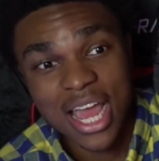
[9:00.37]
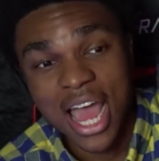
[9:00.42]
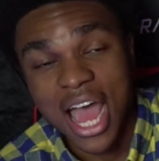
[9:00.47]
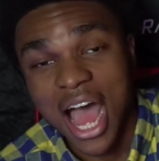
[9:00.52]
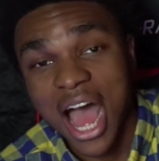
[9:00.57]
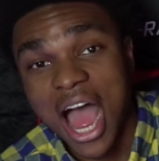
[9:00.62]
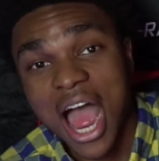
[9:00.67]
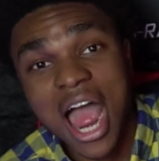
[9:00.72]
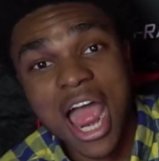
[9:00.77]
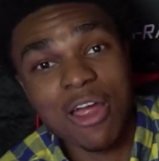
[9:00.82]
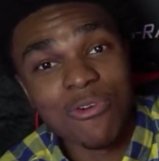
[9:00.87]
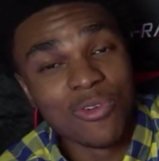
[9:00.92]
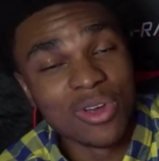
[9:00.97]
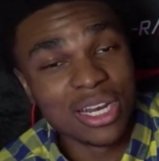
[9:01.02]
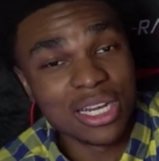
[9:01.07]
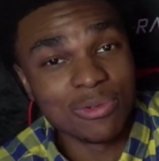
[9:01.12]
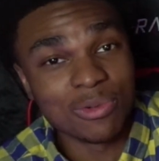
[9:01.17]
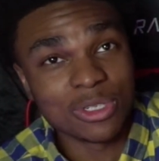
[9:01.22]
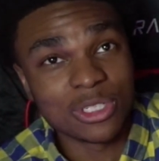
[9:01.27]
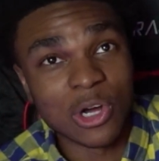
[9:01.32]
I really
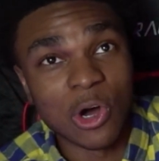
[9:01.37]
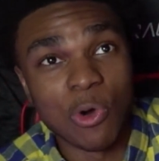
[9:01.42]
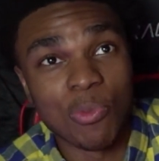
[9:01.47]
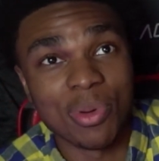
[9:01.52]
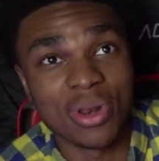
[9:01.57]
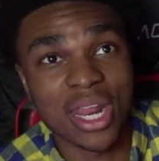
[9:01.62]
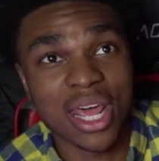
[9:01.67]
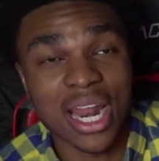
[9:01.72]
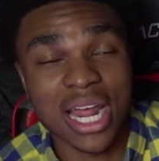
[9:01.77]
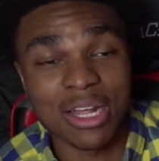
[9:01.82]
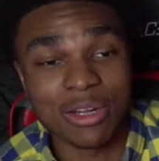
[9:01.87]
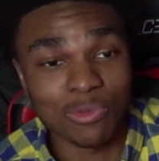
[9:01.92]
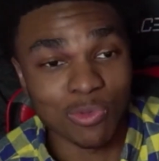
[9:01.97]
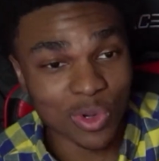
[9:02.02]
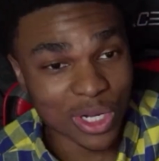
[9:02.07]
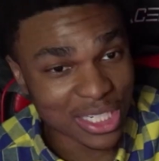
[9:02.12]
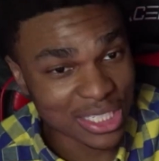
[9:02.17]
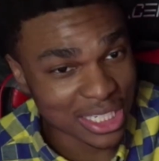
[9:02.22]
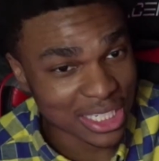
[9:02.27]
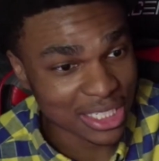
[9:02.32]
was hoping that I
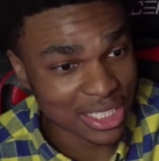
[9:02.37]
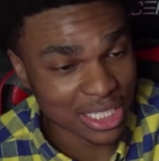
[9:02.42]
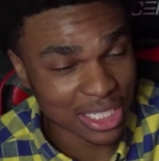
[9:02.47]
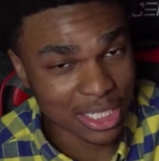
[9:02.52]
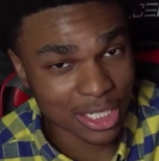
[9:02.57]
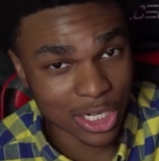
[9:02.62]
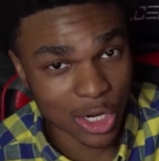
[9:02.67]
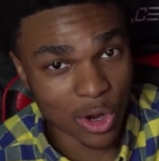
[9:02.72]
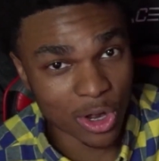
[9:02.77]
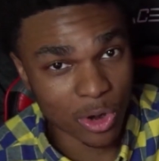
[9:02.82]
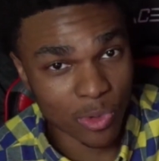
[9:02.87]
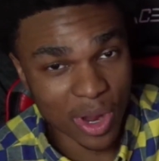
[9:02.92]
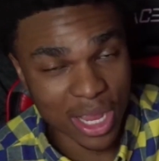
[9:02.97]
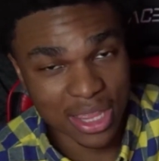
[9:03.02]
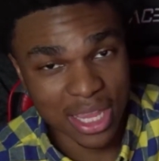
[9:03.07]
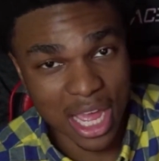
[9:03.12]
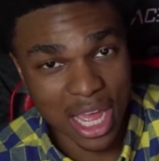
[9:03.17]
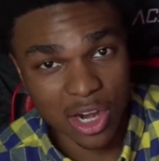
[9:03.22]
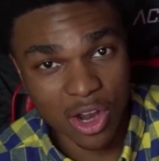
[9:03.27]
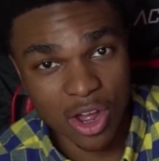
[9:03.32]
wasn't going to wait
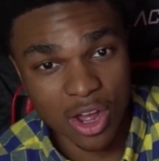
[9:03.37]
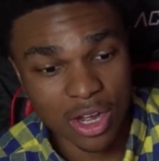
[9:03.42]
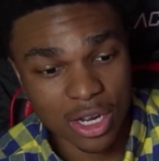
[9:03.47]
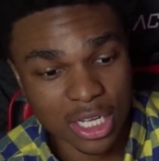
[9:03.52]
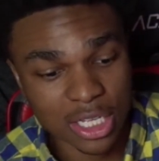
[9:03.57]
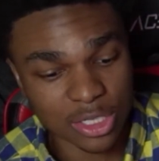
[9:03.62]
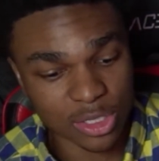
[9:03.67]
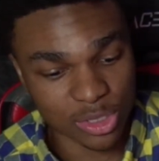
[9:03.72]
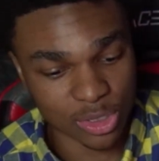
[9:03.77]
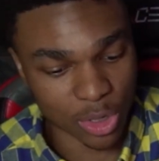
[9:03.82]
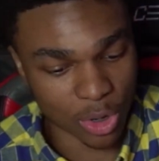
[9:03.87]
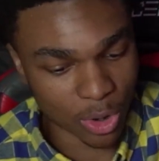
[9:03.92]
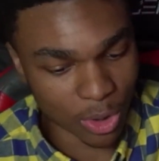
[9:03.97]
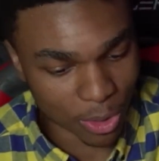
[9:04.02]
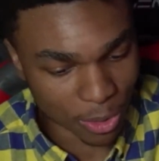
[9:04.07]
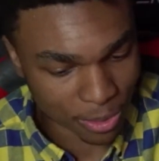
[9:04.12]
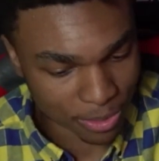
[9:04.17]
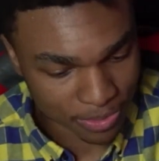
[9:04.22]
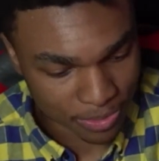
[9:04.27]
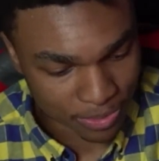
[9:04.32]
that long, so